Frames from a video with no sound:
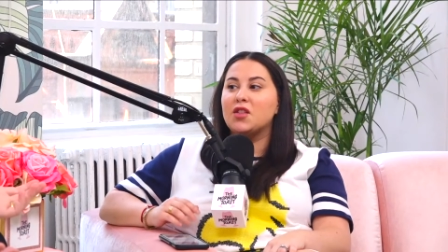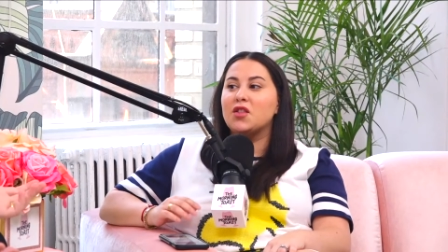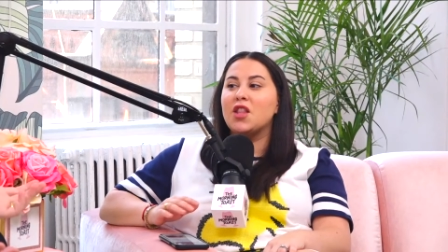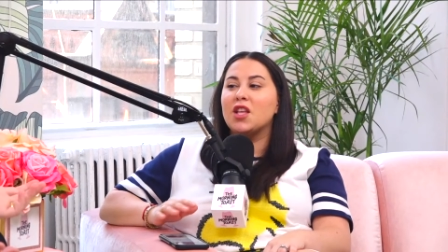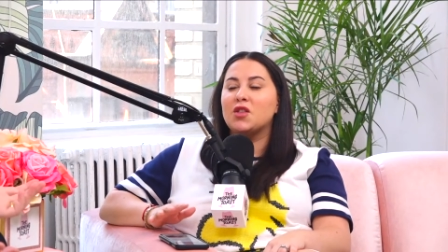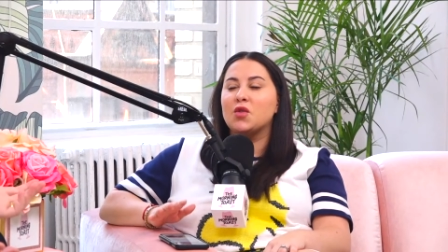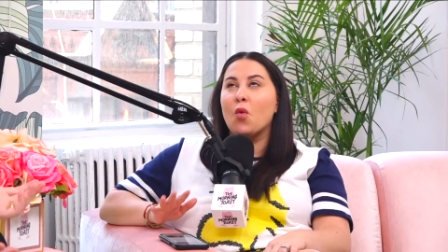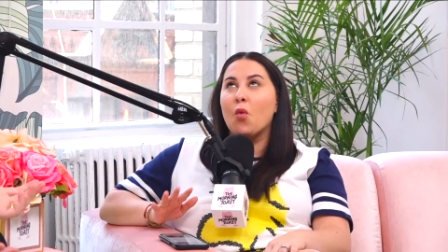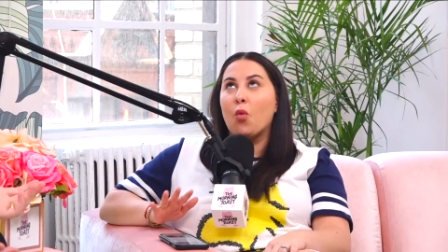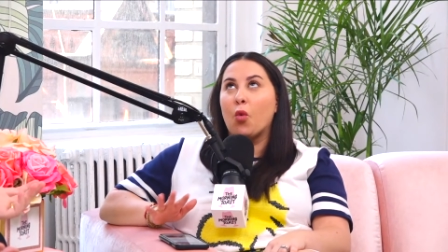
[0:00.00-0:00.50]

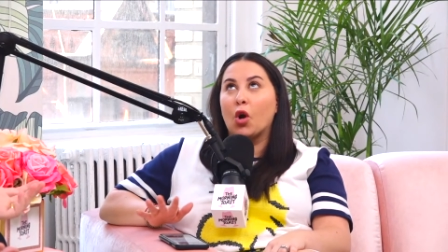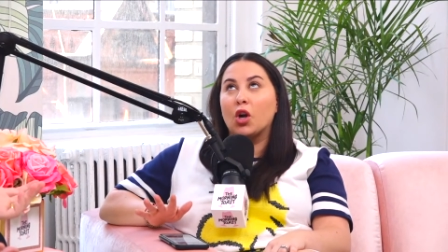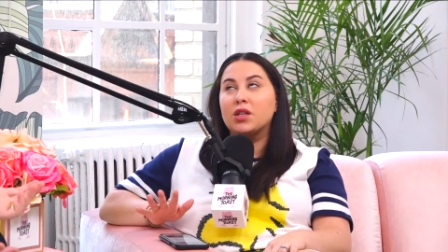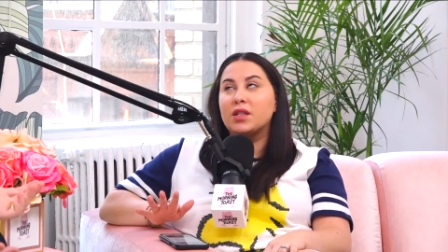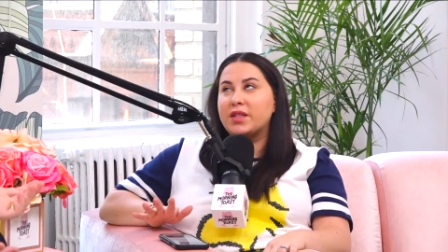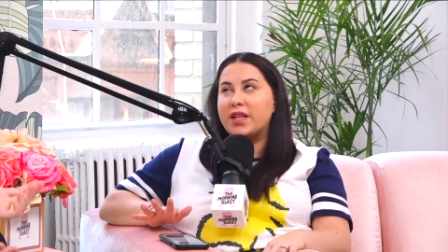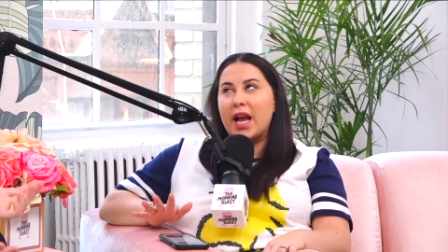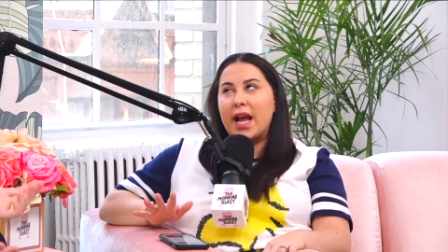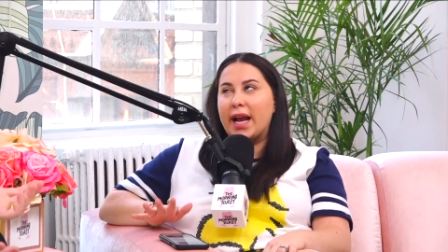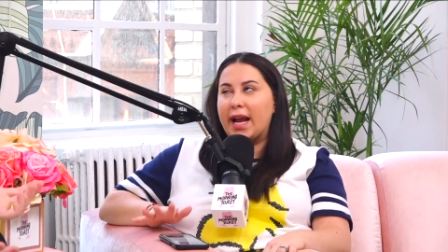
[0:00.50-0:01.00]
That's the
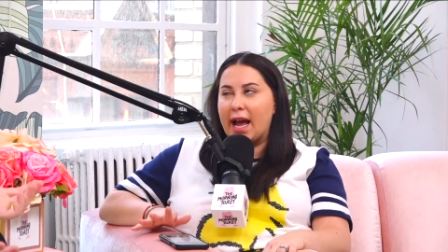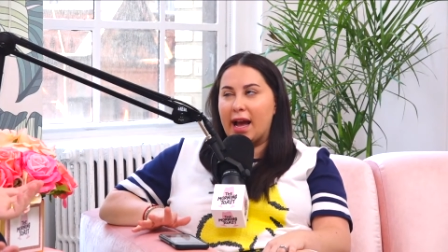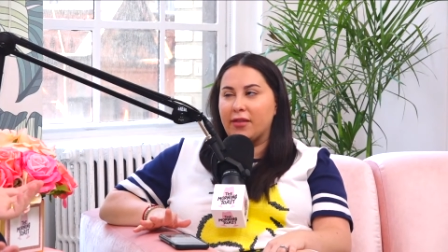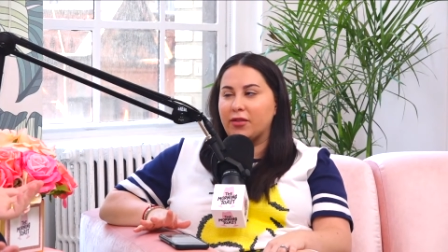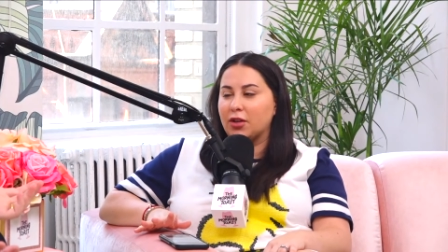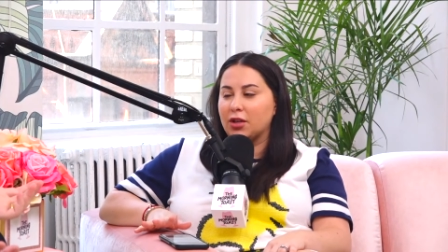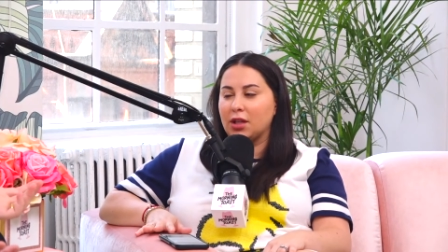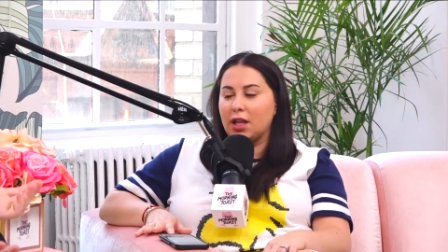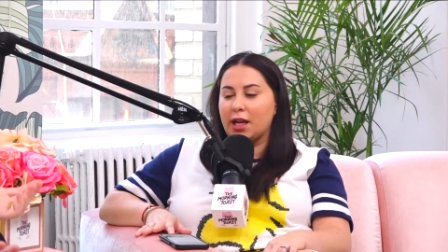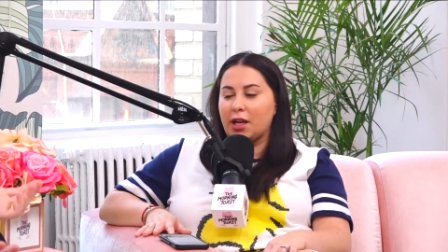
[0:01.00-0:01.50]
worst take
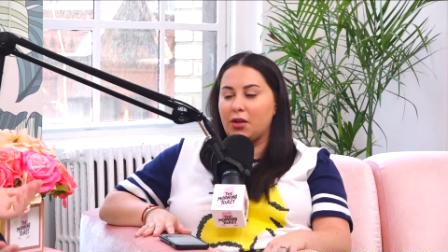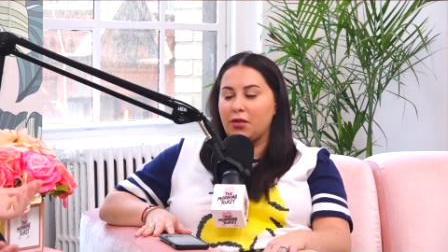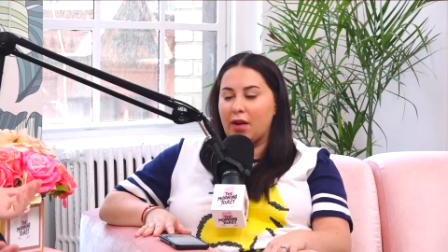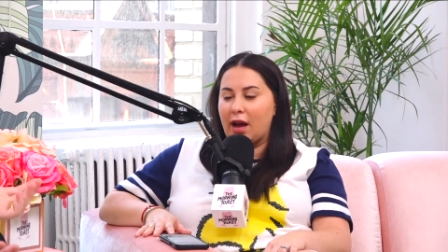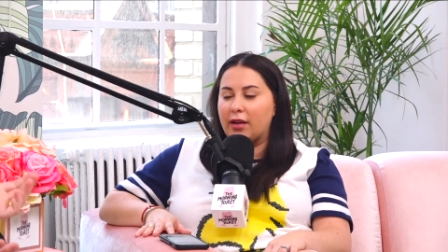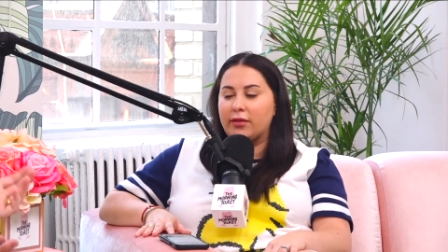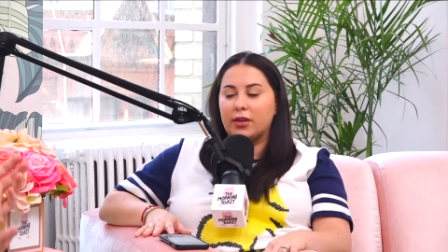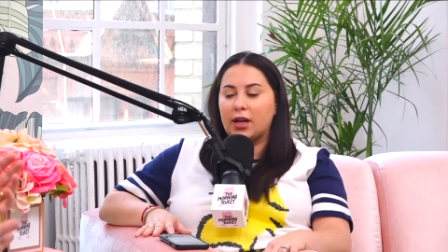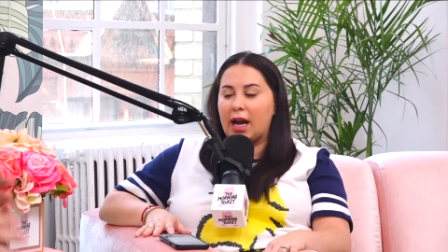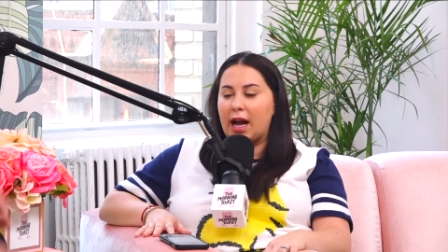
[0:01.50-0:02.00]
ever, like you've
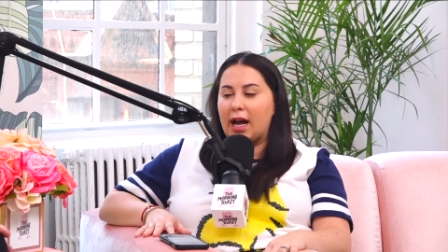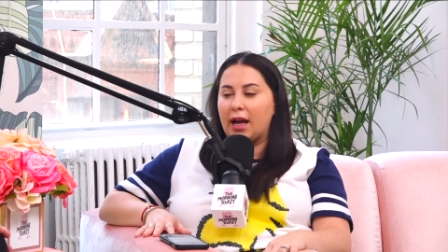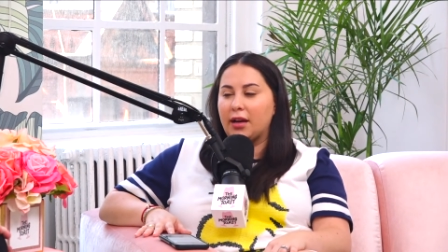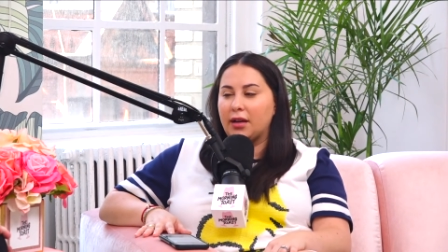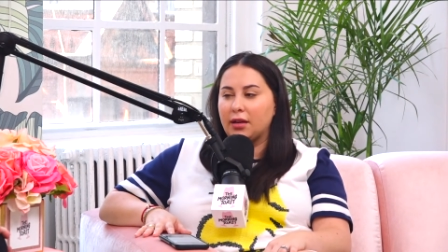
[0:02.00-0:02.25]
ever had.